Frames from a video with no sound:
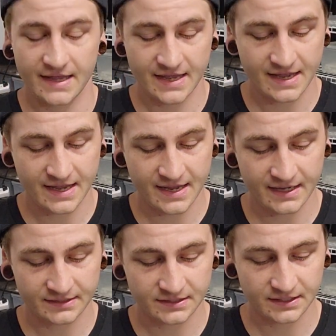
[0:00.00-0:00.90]

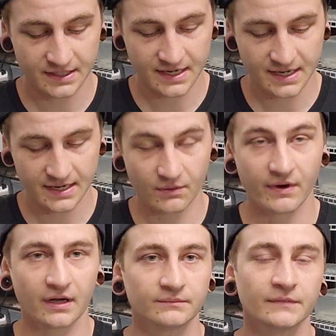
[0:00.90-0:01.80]
And today,
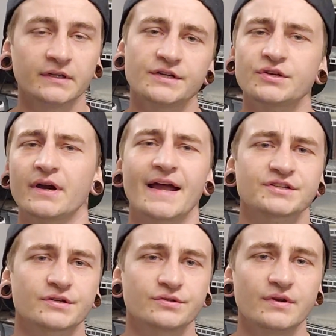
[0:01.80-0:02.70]
well, they started
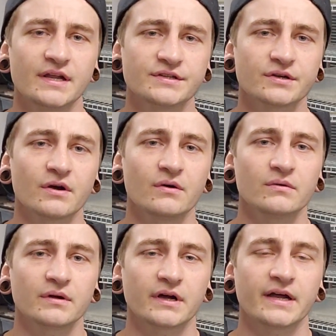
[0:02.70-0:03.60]
hatching 2 days ago
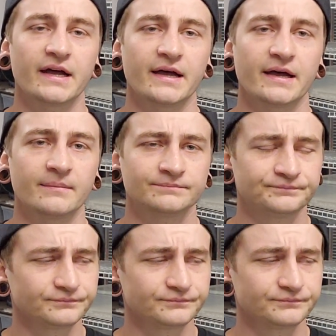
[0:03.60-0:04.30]
on,